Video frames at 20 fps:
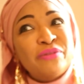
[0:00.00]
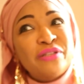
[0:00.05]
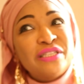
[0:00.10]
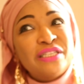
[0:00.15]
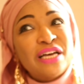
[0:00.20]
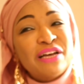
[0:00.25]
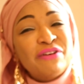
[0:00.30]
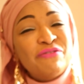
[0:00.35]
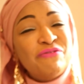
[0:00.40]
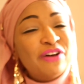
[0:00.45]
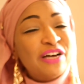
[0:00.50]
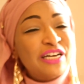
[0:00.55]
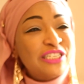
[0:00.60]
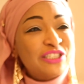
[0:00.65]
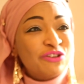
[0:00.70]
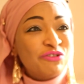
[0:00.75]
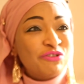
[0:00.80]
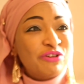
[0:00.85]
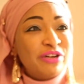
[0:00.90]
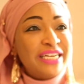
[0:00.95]

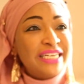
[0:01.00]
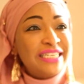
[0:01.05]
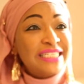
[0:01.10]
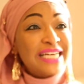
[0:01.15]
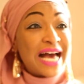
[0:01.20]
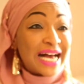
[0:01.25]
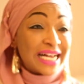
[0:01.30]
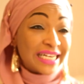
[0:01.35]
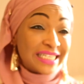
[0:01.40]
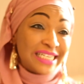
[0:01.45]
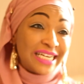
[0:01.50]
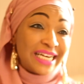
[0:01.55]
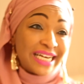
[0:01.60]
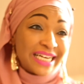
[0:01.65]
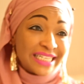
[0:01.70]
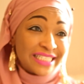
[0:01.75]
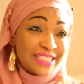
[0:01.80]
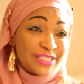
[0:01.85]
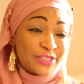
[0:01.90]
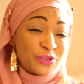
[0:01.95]
diversionary
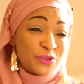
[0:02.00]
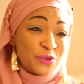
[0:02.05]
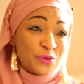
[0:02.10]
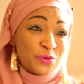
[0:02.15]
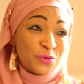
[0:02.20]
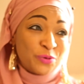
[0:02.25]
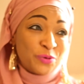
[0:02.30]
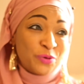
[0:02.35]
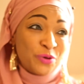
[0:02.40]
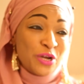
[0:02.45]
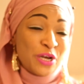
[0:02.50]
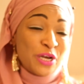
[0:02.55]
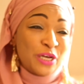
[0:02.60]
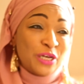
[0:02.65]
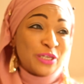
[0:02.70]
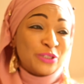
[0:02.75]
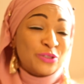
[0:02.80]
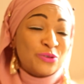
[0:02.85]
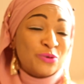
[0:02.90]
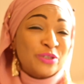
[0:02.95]
tactics to
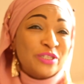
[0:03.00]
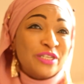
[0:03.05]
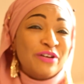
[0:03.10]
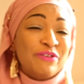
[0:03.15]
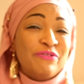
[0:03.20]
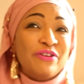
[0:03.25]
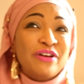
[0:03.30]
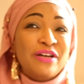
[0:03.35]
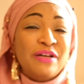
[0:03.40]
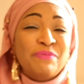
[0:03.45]
sort of